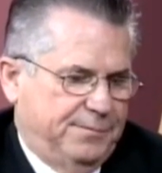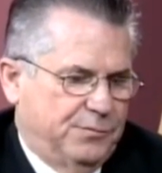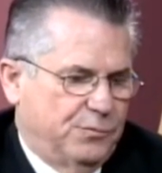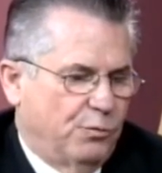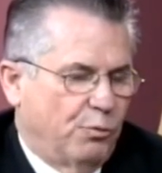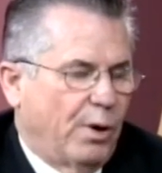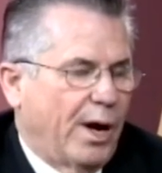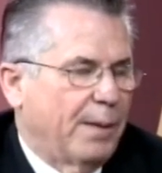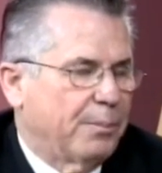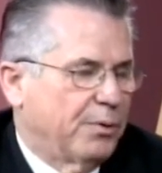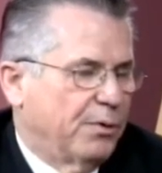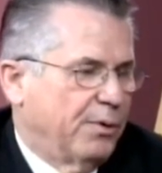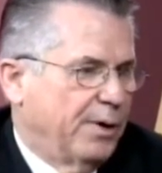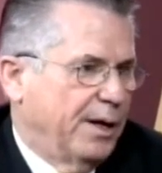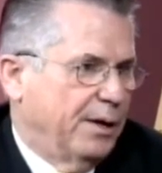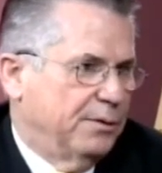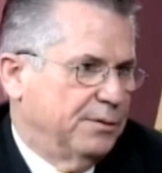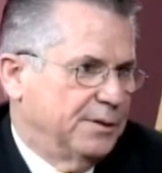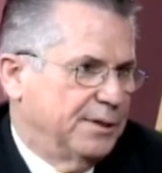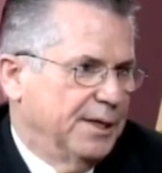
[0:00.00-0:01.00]
wrap
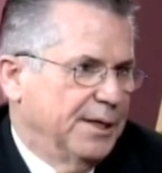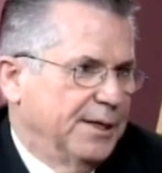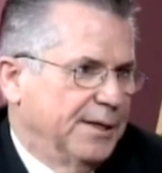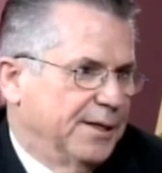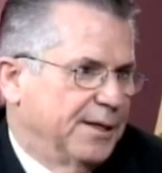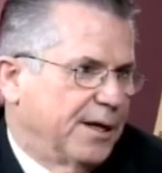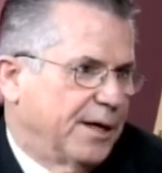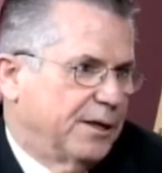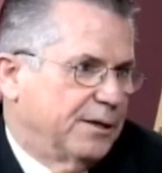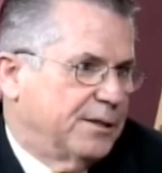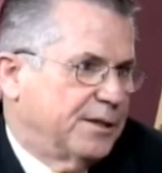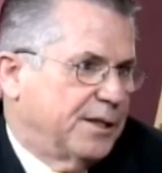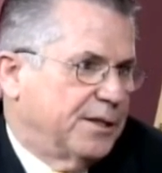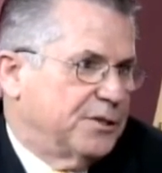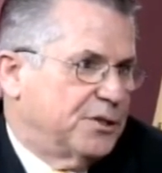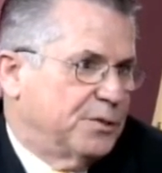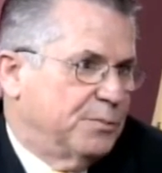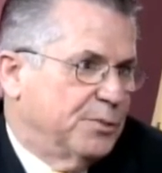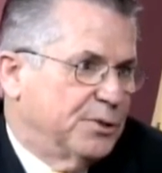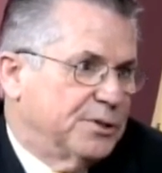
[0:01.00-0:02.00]
around our
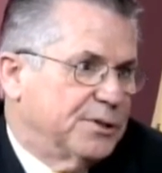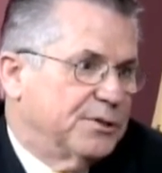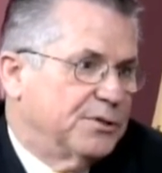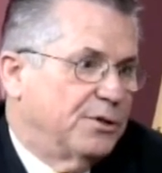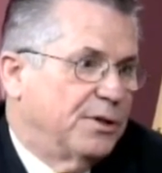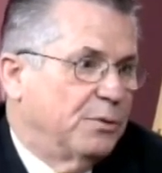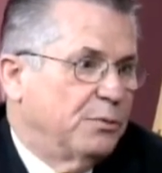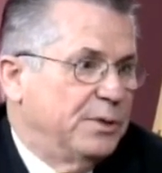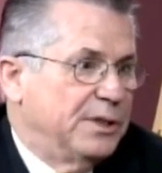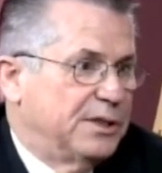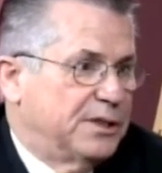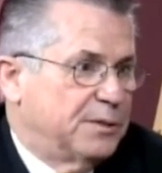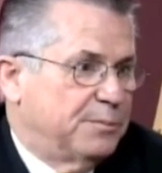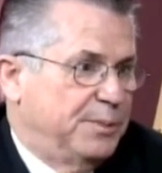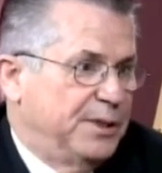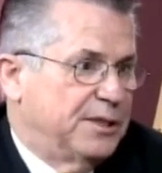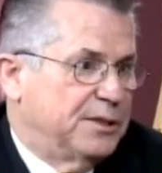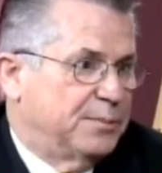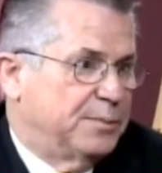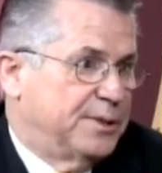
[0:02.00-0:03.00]
customers so that we
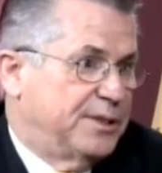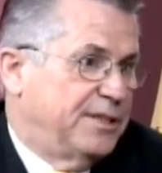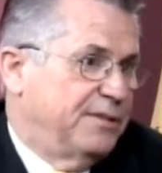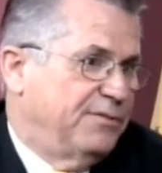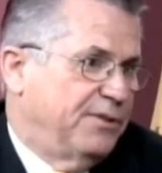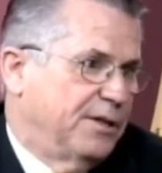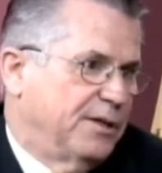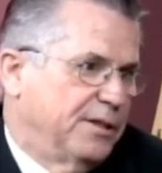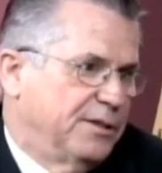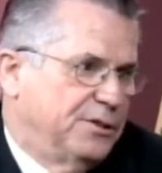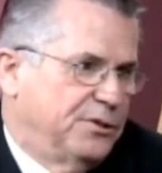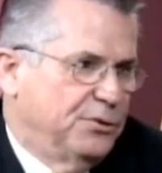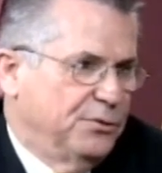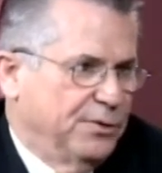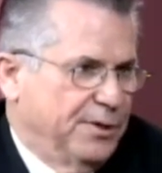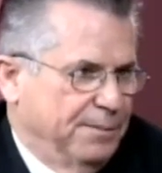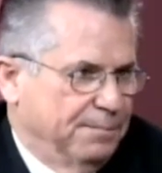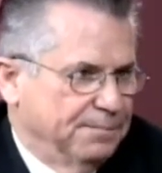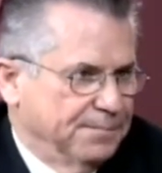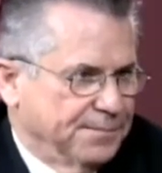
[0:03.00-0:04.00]
speak specifically to
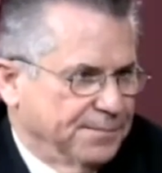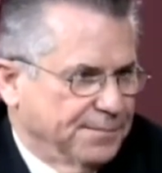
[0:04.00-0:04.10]
them.